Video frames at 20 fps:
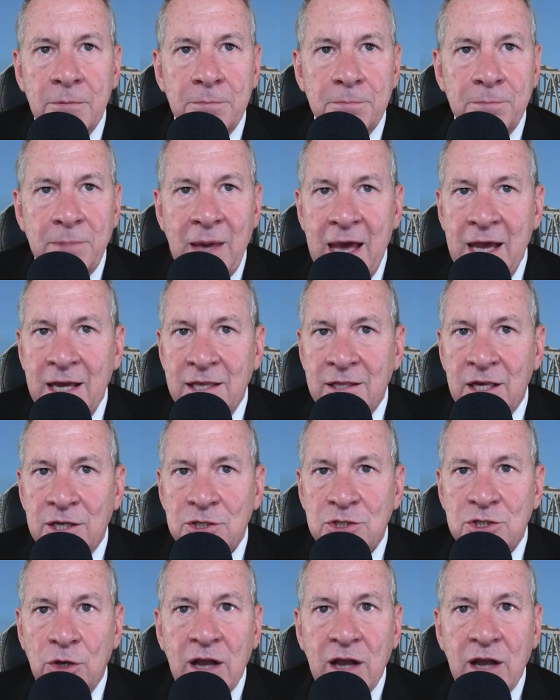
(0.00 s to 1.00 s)
paying this.
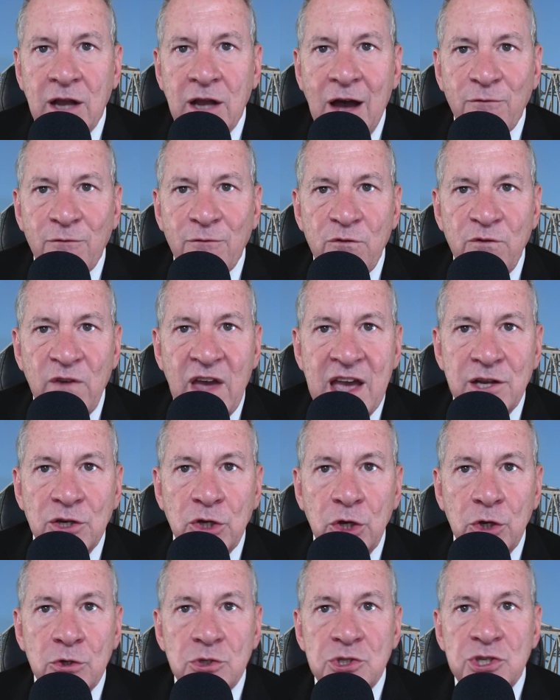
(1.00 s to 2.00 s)
So look out for fake
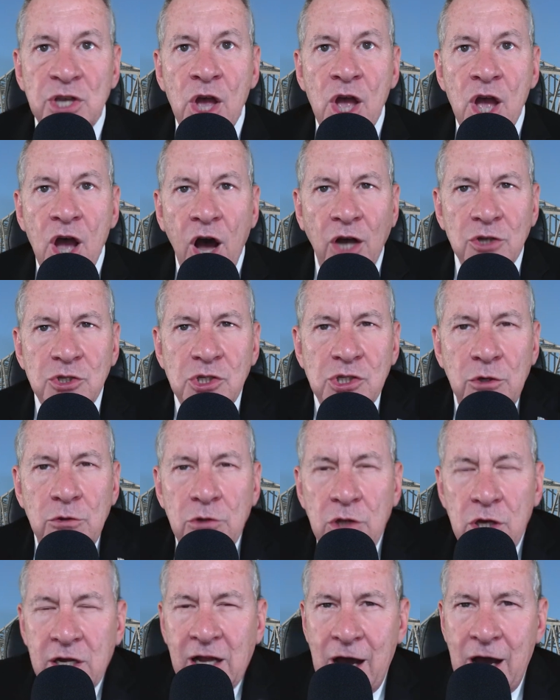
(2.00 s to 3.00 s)
news. Also
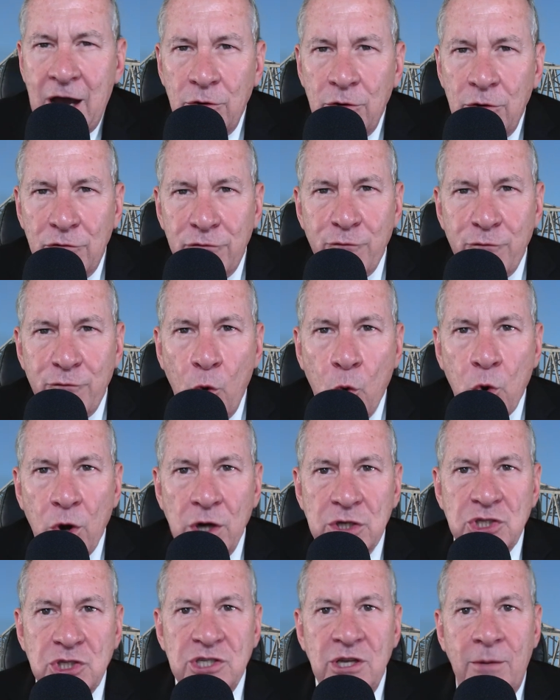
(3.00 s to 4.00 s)
look out for
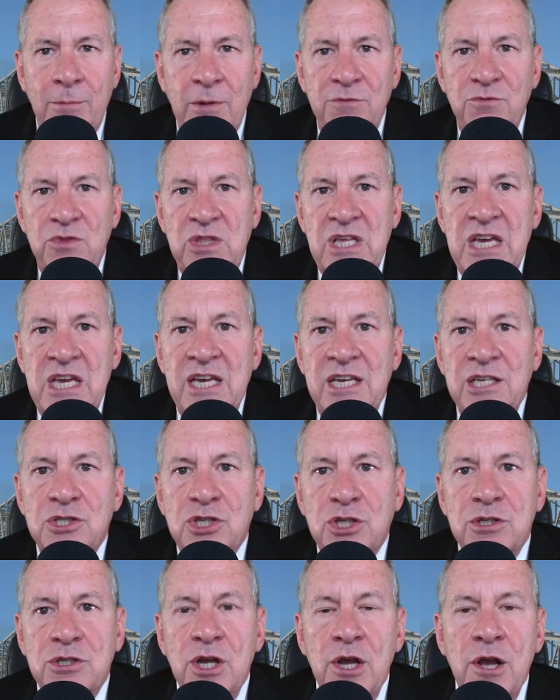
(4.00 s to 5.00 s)
some of these
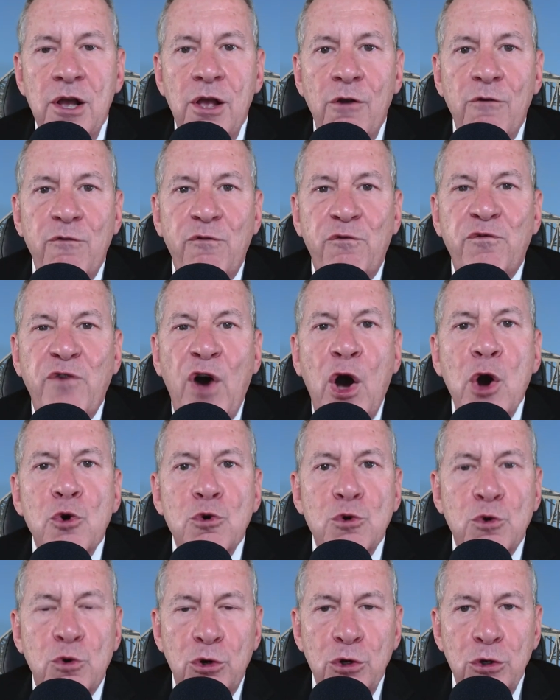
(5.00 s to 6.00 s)

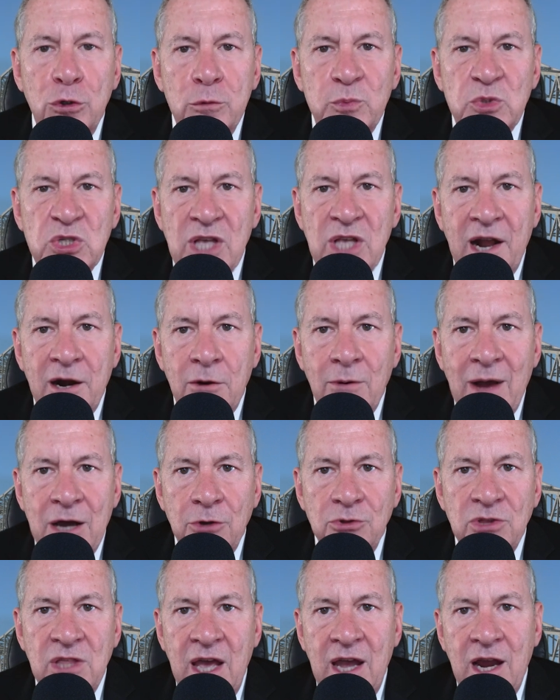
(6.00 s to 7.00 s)
faux groups that are
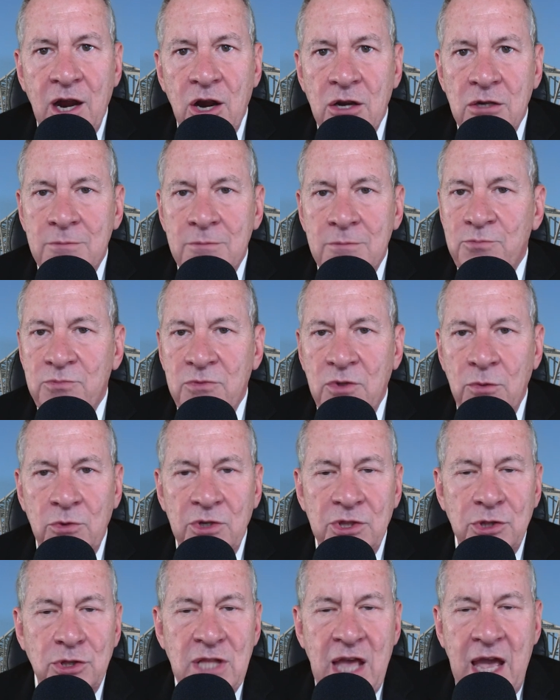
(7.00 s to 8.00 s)
out there
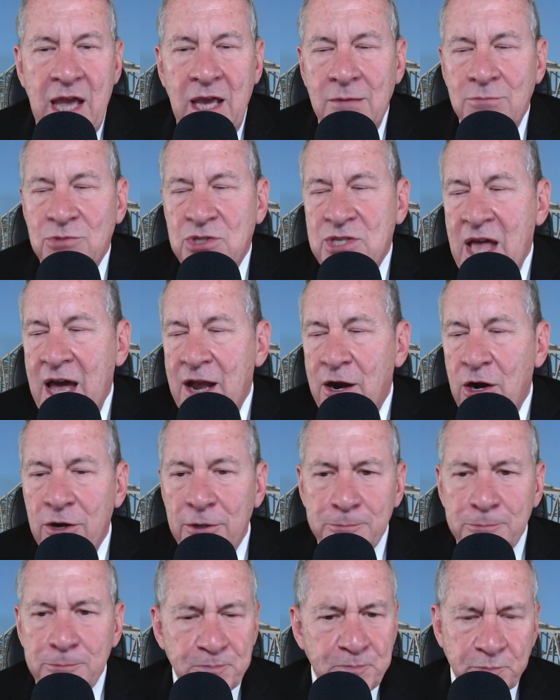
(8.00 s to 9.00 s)
with names that
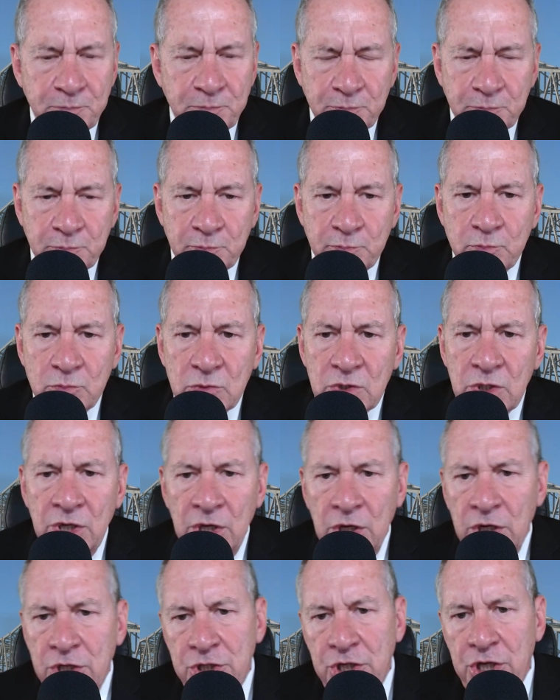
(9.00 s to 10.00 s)
are,
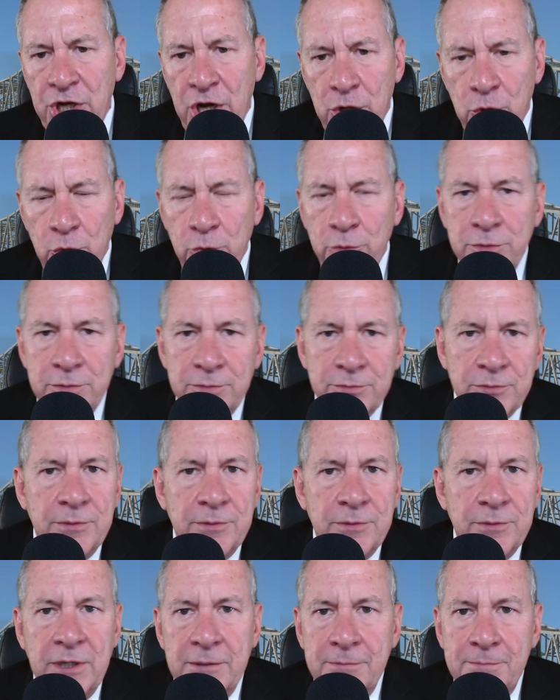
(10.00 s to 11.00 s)
you know,
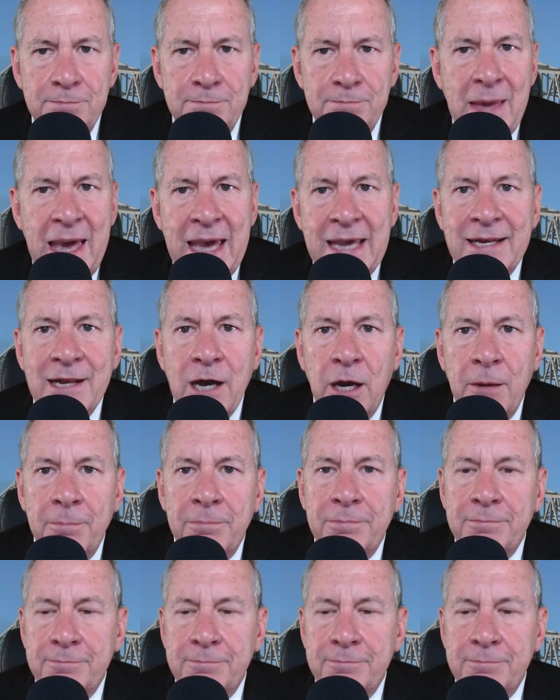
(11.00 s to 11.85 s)
made up